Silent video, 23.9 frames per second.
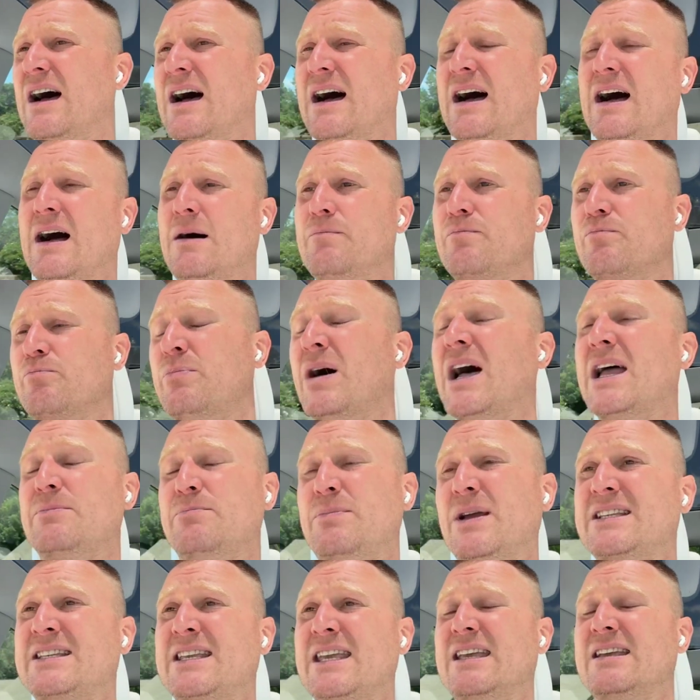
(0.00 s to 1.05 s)

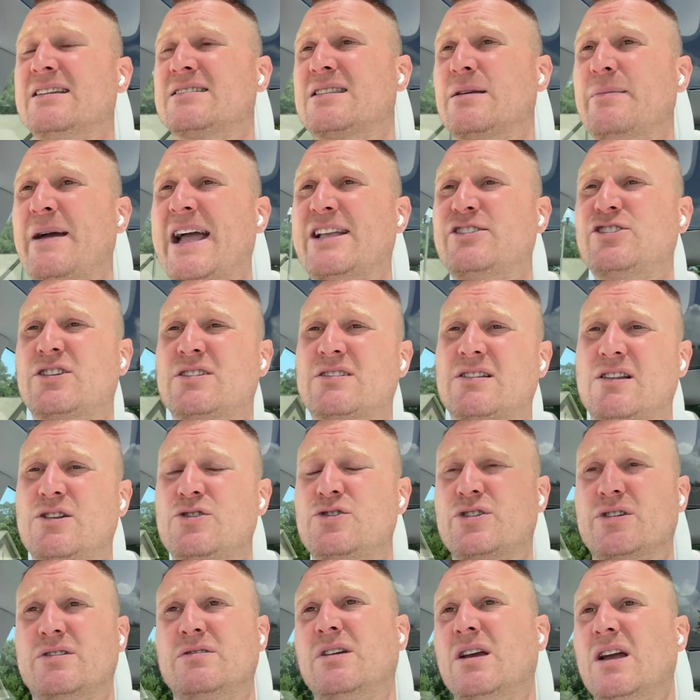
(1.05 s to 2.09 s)
But BitKey is the magic
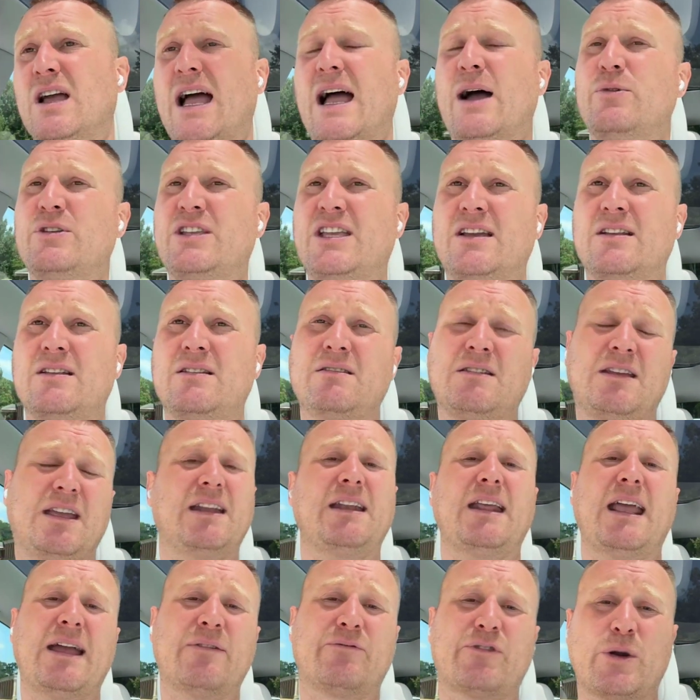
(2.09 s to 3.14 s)
solution. I would
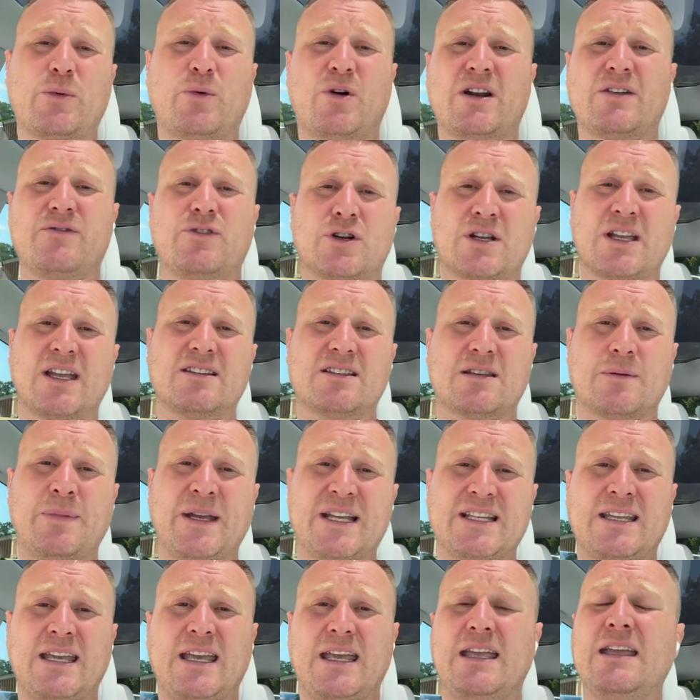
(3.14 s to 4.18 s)
get every one of your kids a
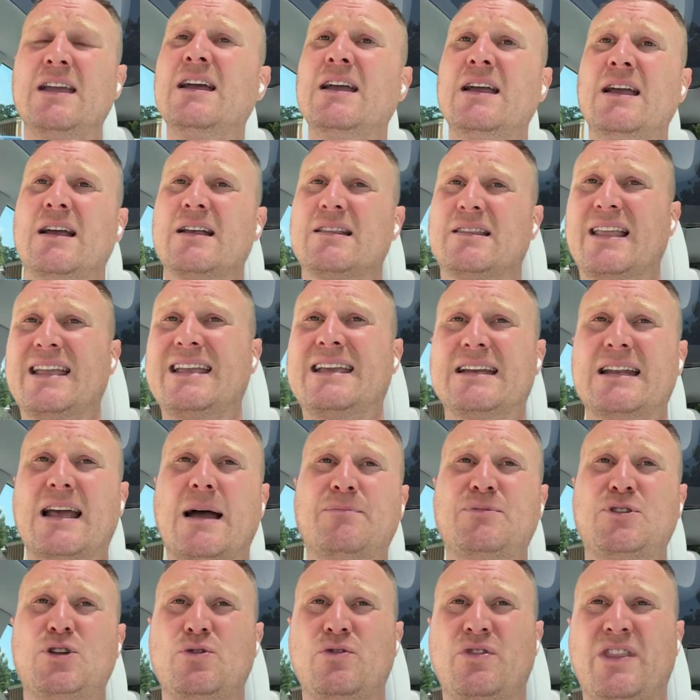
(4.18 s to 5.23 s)
BitKey, link it
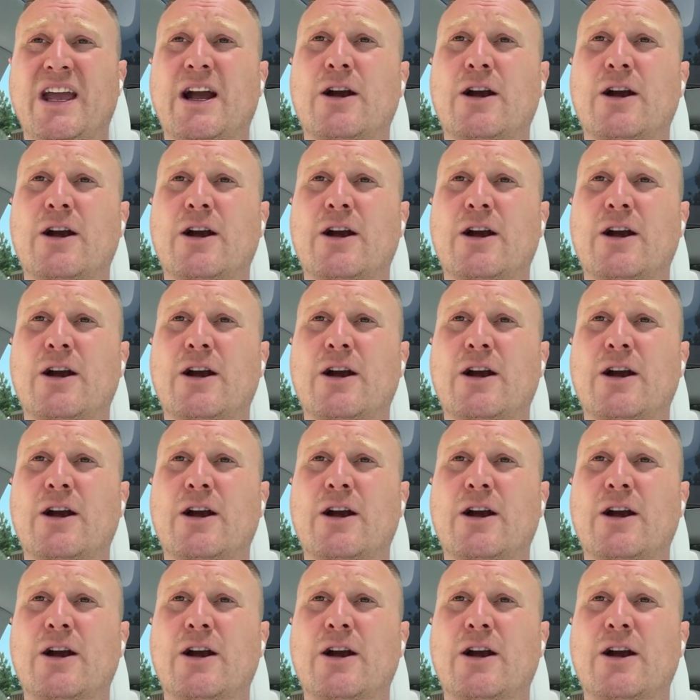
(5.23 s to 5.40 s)
up